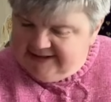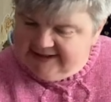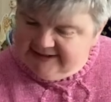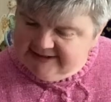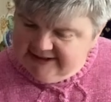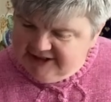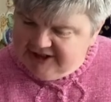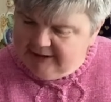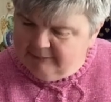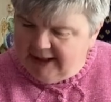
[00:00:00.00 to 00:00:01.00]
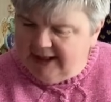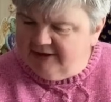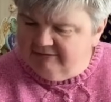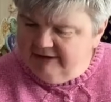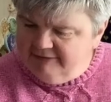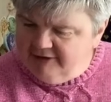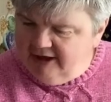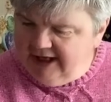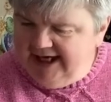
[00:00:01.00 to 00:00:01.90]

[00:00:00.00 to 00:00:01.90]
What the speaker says: is Stitching by the River